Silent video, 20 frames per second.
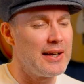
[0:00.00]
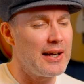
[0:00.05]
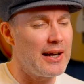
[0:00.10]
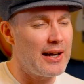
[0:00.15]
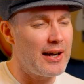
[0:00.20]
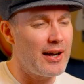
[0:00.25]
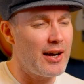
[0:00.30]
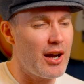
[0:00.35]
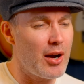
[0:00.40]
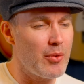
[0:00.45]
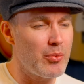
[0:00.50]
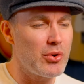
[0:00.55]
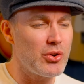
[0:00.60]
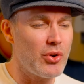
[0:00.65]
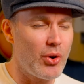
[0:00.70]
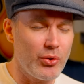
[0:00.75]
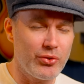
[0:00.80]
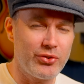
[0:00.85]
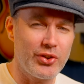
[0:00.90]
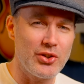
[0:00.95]
I will
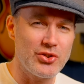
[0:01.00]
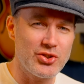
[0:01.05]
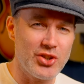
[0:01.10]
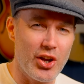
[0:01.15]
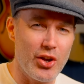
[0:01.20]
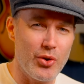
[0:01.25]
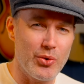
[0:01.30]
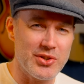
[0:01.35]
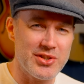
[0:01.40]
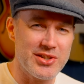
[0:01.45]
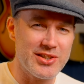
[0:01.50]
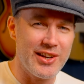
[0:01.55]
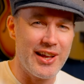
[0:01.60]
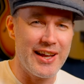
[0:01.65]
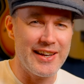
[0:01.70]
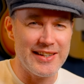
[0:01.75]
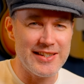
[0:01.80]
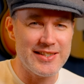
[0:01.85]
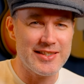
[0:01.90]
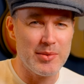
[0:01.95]
also show you a
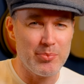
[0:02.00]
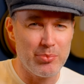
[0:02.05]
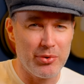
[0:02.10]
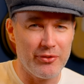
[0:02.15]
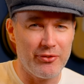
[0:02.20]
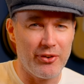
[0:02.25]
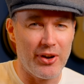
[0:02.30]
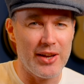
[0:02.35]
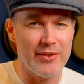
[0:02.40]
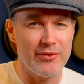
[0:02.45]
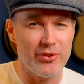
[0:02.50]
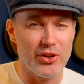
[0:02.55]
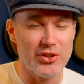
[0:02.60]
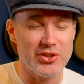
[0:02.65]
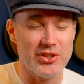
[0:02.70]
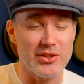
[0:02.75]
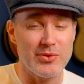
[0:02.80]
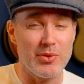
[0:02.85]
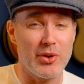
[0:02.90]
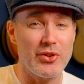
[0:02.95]
slightly simplified
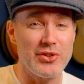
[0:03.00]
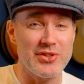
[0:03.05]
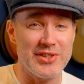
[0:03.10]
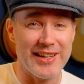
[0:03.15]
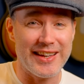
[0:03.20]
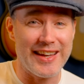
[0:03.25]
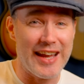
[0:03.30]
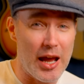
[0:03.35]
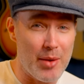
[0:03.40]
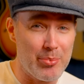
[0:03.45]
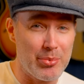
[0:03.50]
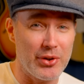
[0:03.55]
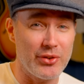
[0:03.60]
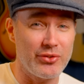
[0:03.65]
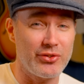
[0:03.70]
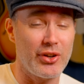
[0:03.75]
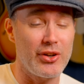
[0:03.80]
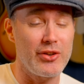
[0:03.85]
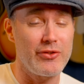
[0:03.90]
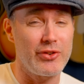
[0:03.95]
version as well, using a capo.
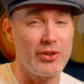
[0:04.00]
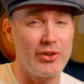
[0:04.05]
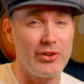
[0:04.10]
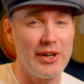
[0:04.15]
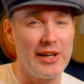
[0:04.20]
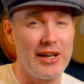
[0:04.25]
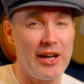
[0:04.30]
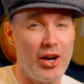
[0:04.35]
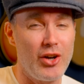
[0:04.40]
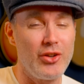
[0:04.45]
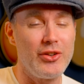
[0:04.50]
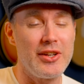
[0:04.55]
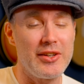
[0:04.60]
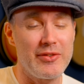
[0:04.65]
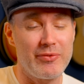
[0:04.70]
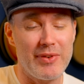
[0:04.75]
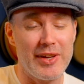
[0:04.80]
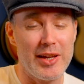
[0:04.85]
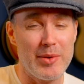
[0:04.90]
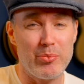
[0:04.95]
So if you only
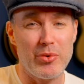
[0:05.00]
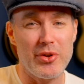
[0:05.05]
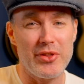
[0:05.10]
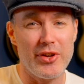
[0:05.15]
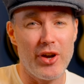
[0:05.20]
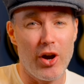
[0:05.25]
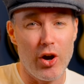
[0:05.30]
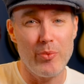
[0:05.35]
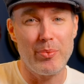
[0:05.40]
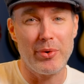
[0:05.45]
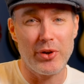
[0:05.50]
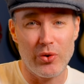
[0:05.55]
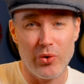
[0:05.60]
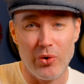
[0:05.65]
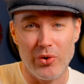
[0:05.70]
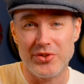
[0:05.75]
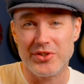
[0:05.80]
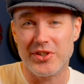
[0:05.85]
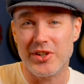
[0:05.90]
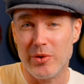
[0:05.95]
hit with your open
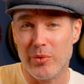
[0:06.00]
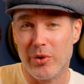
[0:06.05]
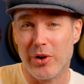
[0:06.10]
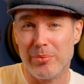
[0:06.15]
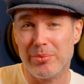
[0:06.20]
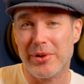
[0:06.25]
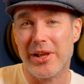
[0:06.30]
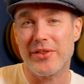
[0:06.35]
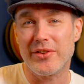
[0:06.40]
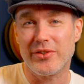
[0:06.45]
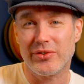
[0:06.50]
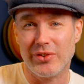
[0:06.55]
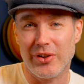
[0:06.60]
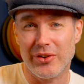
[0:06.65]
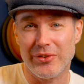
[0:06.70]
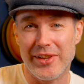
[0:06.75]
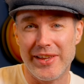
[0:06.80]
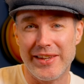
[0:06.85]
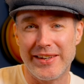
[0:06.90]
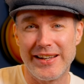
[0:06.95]
chords and you want to play this
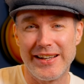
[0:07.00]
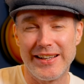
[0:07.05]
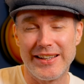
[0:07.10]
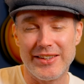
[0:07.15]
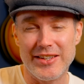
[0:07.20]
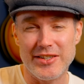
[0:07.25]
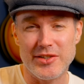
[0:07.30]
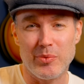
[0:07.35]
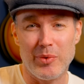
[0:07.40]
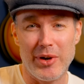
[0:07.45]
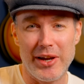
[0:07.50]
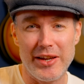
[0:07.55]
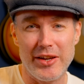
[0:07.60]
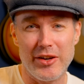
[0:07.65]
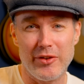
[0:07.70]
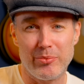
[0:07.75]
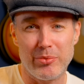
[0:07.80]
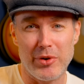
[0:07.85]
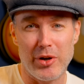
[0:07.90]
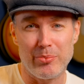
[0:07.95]
song, then there's a way
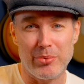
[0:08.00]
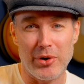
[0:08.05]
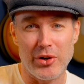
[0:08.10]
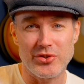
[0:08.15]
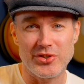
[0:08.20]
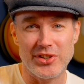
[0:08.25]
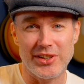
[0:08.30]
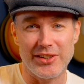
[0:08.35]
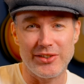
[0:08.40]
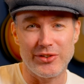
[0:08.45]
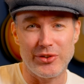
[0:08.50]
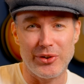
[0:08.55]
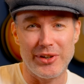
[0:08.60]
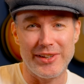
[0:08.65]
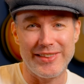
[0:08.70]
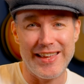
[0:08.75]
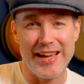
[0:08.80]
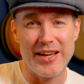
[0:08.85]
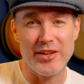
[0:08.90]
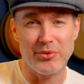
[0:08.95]
of approaching it
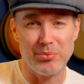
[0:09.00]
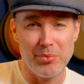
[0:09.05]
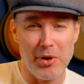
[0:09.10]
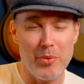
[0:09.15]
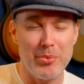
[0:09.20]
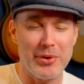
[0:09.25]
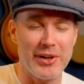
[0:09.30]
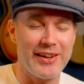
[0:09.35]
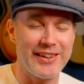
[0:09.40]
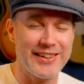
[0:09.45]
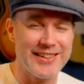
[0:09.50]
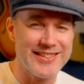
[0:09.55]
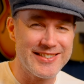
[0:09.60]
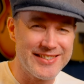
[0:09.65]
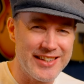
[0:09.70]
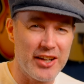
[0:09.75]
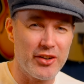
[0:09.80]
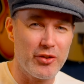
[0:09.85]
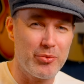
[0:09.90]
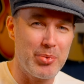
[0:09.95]
doing that as well. But I'm going to
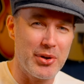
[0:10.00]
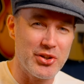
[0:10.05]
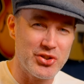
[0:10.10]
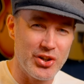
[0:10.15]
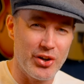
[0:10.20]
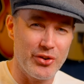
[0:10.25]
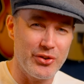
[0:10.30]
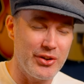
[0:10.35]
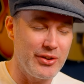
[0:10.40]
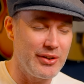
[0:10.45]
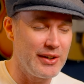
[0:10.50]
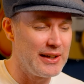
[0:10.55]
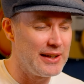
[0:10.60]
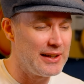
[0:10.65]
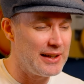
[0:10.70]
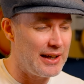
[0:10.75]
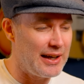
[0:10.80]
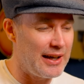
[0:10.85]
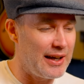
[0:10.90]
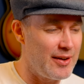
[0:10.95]
start off by showing you
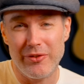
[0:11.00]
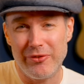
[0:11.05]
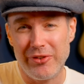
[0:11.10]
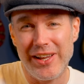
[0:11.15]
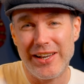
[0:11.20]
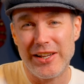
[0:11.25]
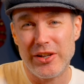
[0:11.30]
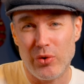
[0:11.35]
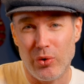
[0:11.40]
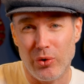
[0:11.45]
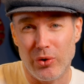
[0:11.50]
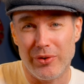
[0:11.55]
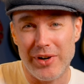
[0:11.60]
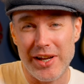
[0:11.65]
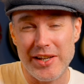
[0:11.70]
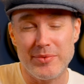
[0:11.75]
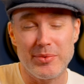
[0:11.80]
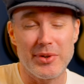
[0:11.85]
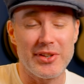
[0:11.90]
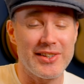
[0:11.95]
a fairly cool
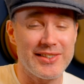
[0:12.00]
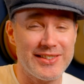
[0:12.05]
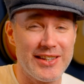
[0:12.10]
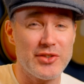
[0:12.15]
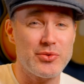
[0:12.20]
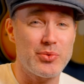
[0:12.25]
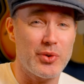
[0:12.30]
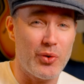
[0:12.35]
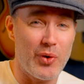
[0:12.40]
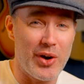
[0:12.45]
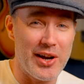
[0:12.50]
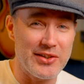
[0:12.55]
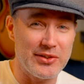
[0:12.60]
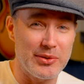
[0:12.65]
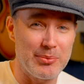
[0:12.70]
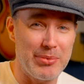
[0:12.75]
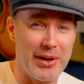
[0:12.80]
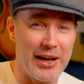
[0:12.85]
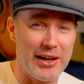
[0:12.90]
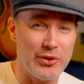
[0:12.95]
arrangement that does require
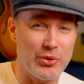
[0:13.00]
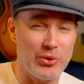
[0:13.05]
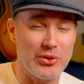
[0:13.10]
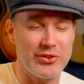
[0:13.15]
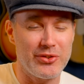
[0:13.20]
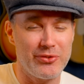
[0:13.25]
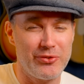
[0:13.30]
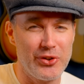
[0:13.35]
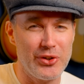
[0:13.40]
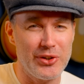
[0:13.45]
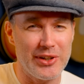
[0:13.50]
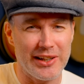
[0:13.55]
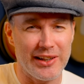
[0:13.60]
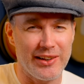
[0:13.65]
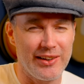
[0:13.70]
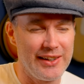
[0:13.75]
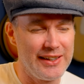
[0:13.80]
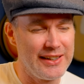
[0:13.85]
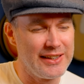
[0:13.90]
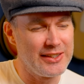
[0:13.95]
some bar chords, a few
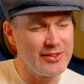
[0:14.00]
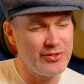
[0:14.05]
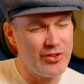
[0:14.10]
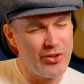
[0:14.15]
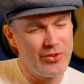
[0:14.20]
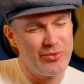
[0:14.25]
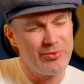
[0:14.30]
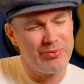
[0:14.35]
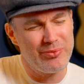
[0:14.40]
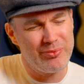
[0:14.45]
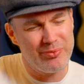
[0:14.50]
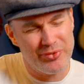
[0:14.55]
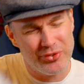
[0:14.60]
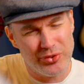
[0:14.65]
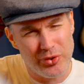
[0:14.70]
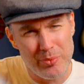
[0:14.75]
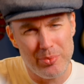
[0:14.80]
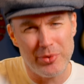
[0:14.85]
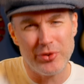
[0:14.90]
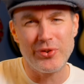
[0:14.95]
little, not
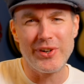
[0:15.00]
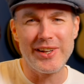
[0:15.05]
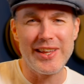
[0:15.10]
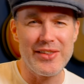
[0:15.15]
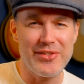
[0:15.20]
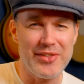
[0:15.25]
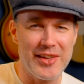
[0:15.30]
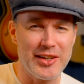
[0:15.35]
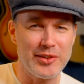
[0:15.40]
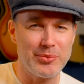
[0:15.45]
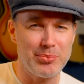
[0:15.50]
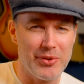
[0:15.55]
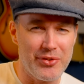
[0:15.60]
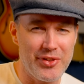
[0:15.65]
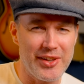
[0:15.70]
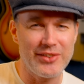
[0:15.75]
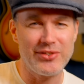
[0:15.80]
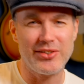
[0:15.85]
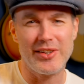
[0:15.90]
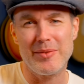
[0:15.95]
super tricky things, but
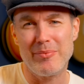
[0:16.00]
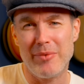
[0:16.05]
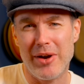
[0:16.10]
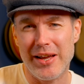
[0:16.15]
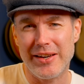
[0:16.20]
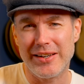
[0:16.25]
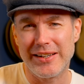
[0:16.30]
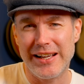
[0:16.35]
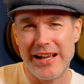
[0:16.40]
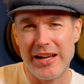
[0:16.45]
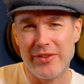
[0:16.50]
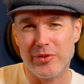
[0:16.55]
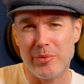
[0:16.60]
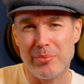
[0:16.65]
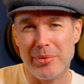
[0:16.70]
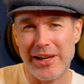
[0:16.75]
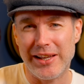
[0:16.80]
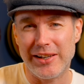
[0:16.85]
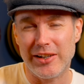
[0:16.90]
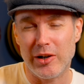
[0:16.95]
things that you might have to
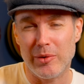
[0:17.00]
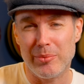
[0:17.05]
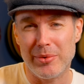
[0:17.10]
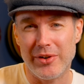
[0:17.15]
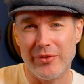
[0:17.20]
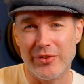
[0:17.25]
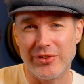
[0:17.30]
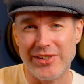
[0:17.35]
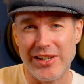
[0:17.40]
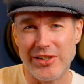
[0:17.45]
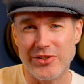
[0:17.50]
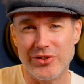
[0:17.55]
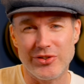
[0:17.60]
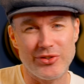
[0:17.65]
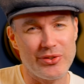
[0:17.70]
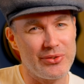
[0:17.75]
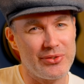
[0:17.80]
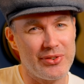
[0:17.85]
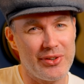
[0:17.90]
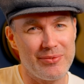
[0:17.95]
pay a little bit of attention
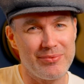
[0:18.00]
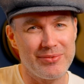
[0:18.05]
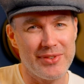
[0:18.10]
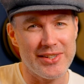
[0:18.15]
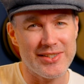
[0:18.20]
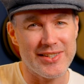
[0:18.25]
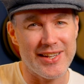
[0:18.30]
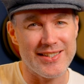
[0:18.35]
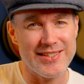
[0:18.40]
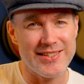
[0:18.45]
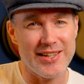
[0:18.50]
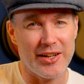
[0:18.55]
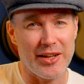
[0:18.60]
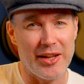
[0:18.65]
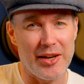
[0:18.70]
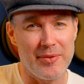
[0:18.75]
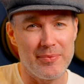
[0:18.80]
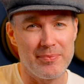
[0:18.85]
to. So let's get stuck in.